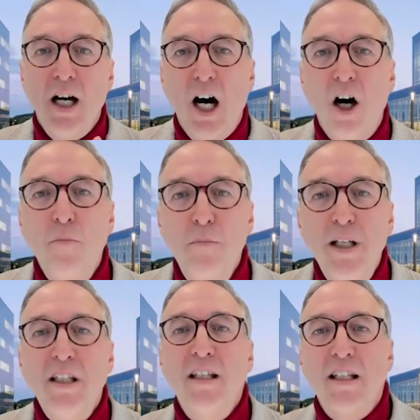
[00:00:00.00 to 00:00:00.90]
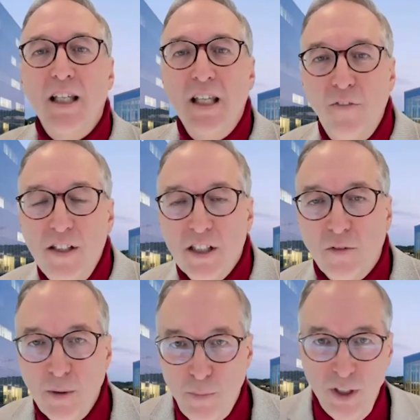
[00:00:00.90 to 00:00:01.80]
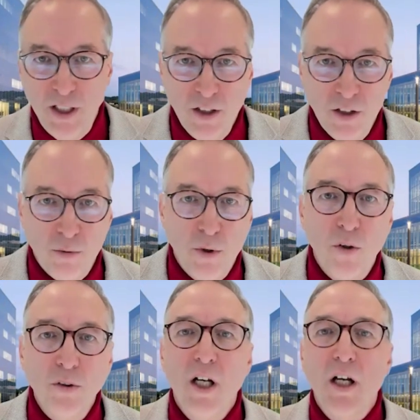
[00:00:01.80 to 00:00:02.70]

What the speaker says: how many EVs are we putting on the road?